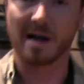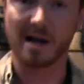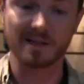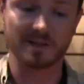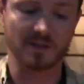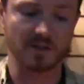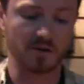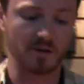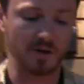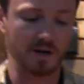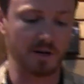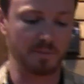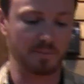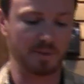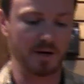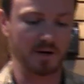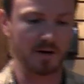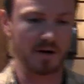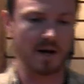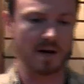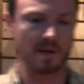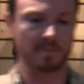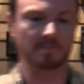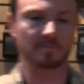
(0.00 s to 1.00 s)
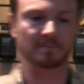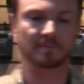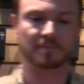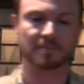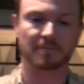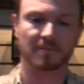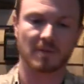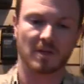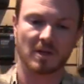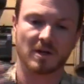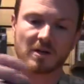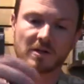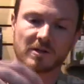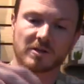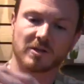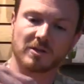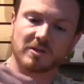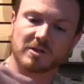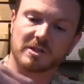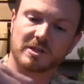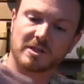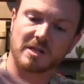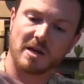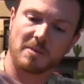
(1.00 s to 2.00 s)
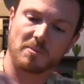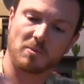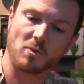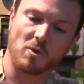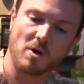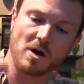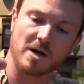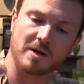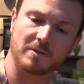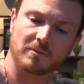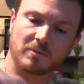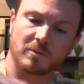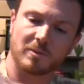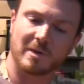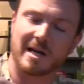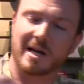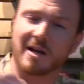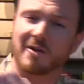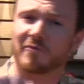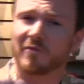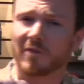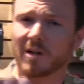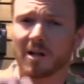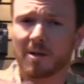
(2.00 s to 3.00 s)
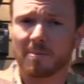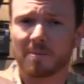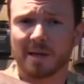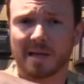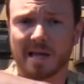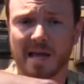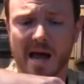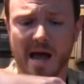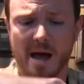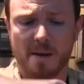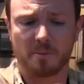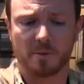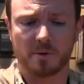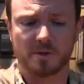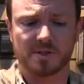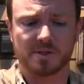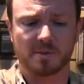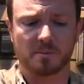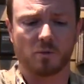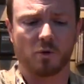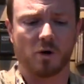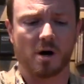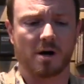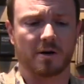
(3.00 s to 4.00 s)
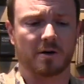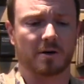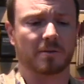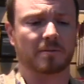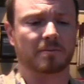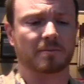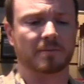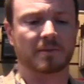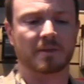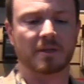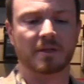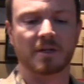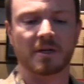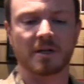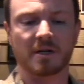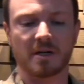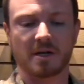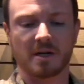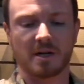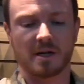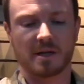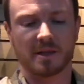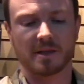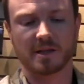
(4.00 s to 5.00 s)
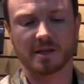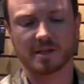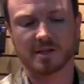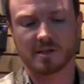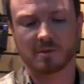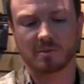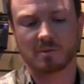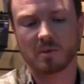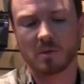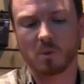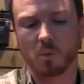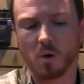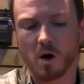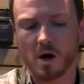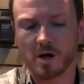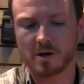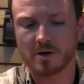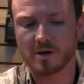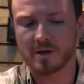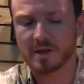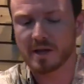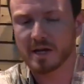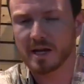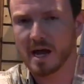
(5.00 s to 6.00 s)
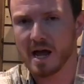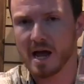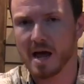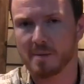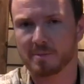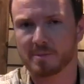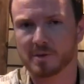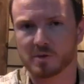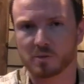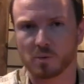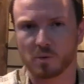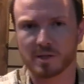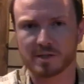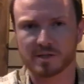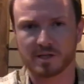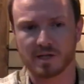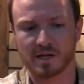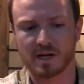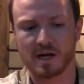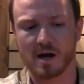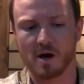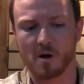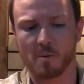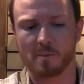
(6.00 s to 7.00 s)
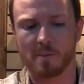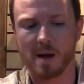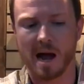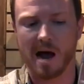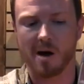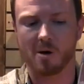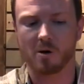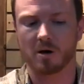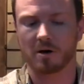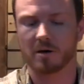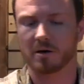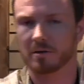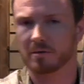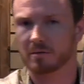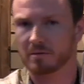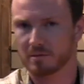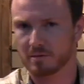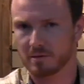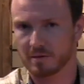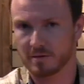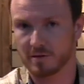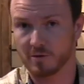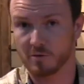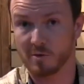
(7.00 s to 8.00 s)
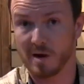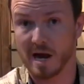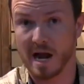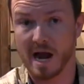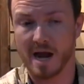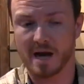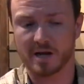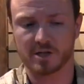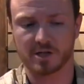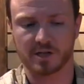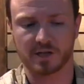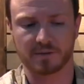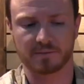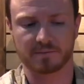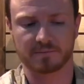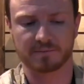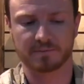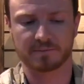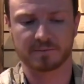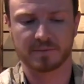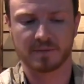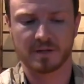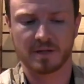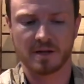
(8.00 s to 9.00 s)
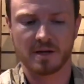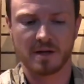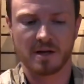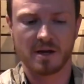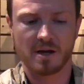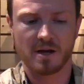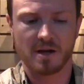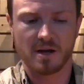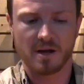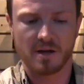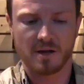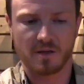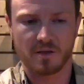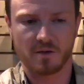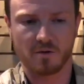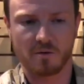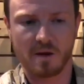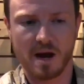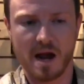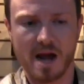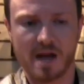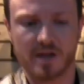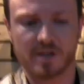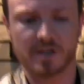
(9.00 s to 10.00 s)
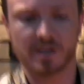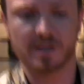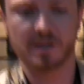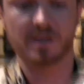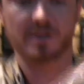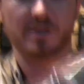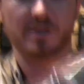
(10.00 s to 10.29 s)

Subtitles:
concentrate a beer up. So step one, we got to fill up the cap with some water. The water in the cap is what's going to help power the reaction. The reaction